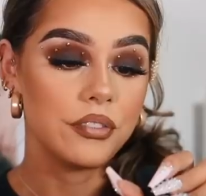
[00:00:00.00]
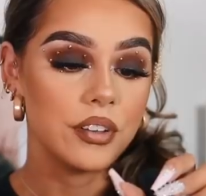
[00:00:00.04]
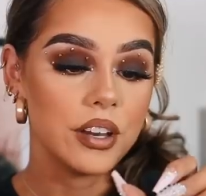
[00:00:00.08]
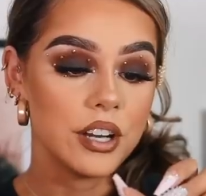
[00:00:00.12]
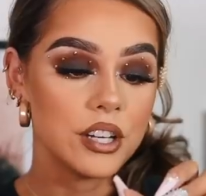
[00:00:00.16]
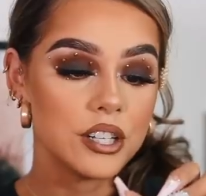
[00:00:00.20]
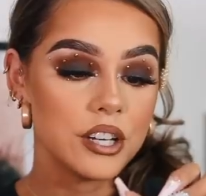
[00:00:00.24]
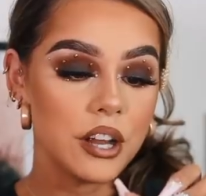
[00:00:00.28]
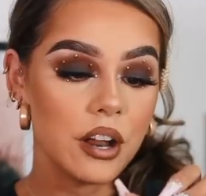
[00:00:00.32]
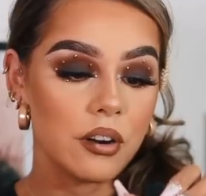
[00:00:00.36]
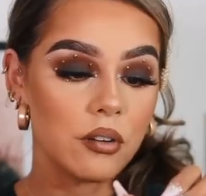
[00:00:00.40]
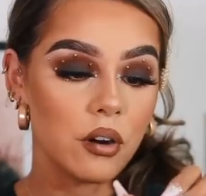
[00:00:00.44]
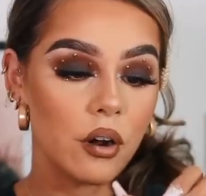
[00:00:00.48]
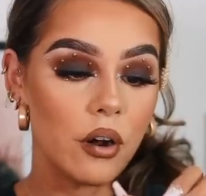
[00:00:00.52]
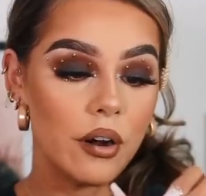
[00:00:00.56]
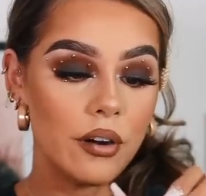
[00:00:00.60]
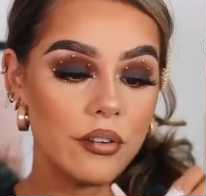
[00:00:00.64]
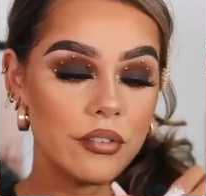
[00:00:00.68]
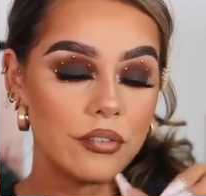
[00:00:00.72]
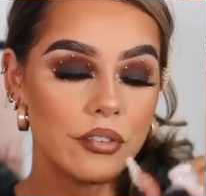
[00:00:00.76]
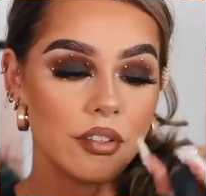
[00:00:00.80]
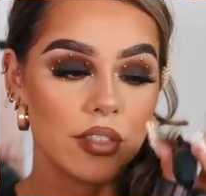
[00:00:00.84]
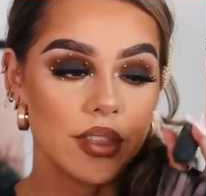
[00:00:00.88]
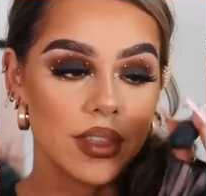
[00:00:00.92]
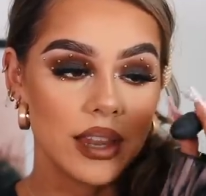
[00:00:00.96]
Finish her
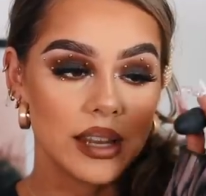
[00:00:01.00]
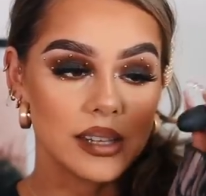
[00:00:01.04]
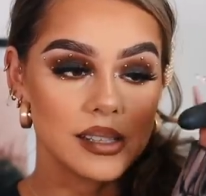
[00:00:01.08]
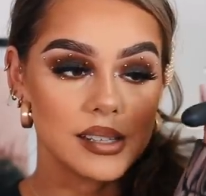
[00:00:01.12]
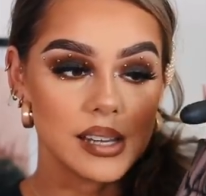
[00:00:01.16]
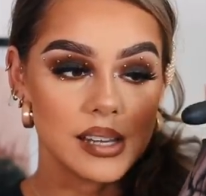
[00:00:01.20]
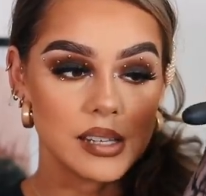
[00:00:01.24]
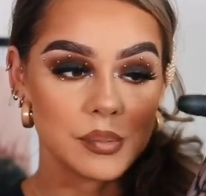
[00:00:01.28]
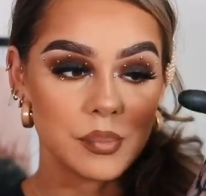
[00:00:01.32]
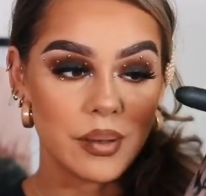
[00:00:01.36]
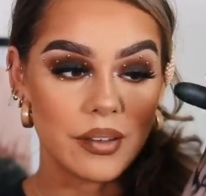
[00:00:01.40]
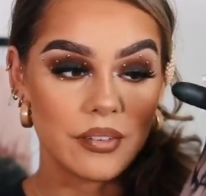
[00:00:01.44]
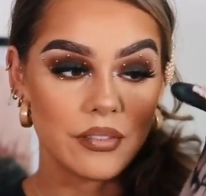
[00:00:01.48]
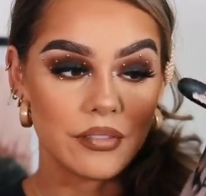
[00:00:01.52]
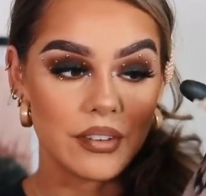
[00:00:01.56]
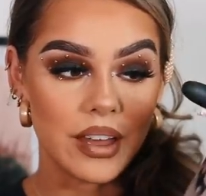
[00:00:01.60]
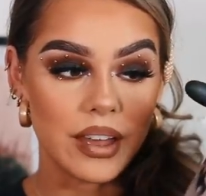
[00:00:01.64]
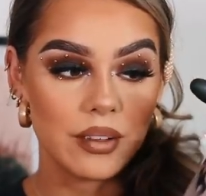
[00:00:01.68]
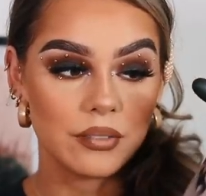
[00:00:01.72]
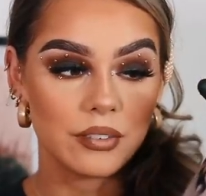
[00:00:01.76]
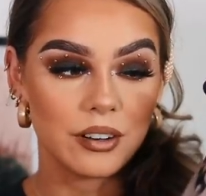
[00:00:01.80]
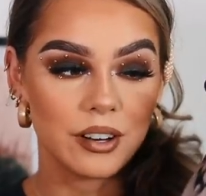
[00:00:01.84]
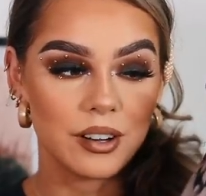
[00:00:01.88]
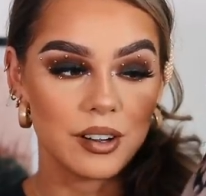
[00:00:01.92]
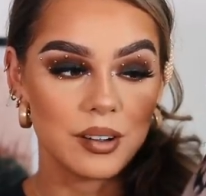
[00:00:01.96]
off. This is my
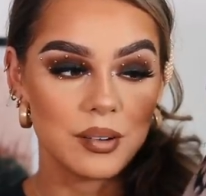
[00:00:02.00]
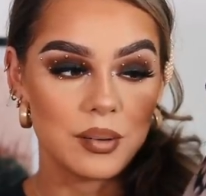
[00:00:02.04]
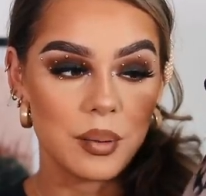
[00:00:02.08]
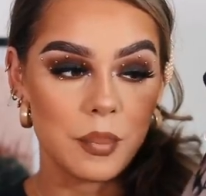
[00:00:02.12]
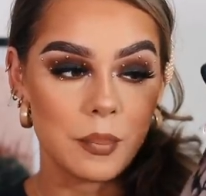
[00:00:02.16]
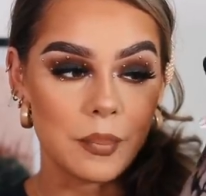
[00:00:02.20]
favorite